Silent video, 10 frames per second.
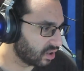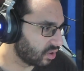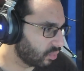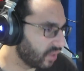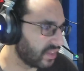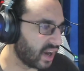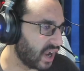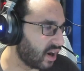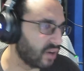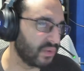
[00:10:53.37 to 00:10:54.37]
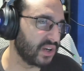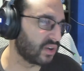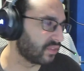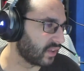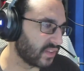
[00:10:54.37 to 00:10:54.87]
With that, I really
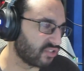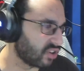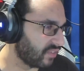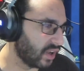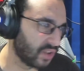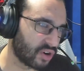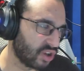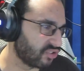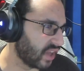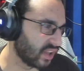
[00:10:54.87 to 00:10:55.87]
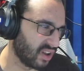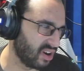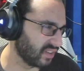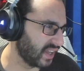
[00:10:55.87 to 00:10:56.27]
don't think they should have held a grudge that long.